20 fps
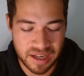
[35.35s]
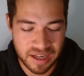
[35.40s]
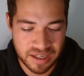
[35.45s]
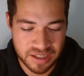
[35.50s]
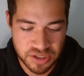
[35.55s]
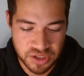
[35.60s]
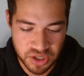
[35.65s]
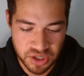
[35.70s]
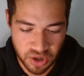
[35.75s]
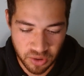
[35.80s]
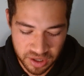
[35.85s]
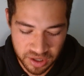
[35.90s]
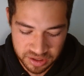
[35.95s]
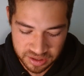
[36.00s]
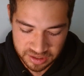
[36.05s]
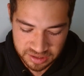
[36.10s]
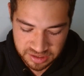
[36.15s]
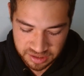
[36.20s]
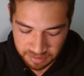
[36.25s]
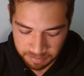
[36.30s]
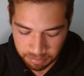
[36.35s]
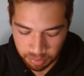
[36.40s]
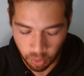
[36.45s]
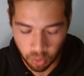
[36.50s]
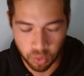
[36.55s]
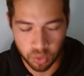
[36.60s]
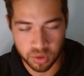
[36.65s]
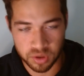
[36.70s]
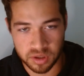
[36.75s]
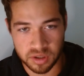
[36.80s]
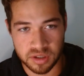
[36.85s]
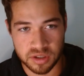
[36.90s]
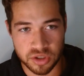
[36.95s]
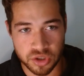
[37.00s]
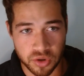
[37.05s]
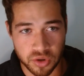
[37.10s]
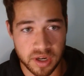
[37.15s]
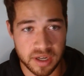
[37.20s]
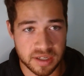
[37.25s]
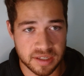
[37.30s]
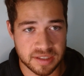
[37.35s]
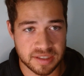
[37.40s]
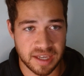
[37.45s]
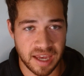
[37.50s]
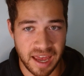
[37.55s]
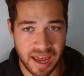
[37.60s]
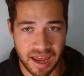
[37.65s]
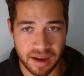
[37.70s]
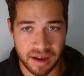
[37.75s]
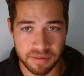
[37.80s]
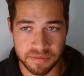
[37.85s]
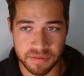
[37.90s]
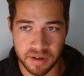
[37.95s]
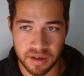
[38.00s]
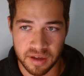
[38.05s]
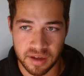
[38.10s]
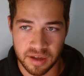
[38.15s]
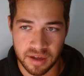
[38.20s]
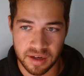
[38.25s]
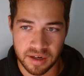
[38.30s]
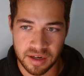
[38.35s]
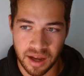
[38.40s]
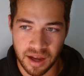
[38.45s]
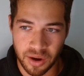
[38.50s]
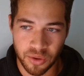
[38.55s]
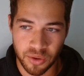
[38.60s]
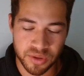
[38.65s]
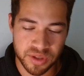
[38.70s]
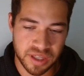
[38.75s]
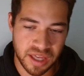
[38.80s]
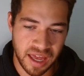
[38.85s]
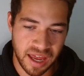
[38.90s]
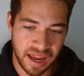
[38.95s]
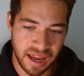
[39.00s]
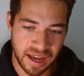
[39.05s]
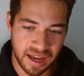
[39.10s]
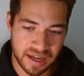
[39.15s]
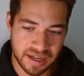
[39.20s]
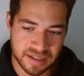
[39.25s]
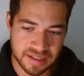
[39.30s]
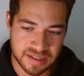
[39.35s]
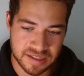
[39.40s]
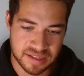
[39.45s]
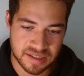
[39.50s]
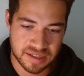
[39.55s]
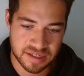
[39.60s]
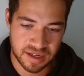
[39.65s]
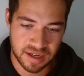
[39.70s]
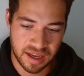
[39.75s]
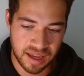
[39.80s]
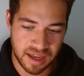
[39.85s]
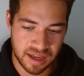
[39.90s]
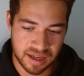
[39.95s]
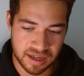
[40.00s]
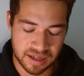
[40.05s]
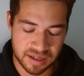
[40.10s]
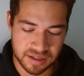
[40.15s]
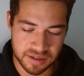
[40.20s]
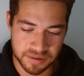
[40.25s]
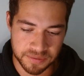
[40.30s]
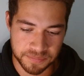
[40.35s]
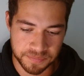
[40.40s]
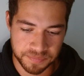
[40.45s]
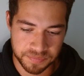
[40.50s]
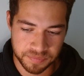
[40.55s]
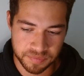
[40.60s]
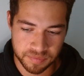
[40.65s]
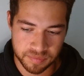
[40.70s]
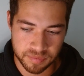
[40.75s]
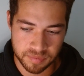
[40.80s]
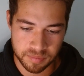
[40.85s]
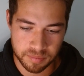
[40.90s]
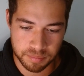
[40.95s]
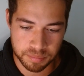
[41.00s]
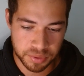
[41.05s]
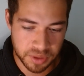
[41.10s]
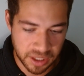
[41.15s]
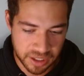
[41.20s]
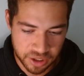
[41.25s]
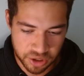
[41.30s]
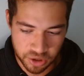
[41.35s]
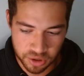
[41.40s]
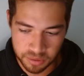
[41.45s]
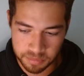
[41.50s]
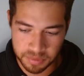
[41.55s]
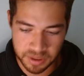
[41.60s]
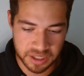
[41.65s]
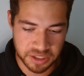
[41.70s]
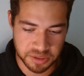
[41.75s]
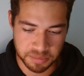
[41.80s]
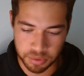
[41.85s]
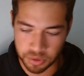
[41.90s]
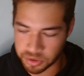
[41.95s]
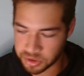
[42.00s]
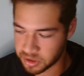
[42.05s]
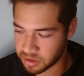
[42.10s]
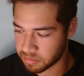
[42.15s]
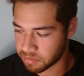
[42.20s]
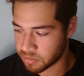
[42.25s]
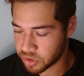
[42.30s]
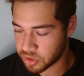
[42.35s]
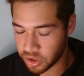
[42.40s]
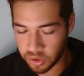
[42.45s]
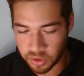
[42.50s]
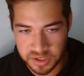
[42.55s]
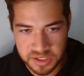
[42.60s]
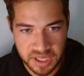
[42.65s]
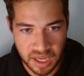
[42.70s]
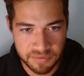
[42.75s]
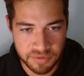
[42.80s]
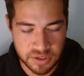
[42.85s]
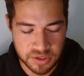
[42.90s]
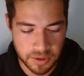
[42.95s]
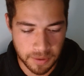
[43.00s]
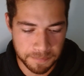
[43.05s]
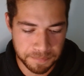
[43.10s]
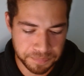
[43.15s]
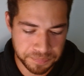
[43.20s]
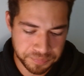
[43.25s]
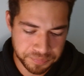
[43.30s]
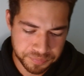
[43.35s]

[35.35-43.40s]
And so I think that's an important trait to have, not only as a player, but as a person. So let's dive into it.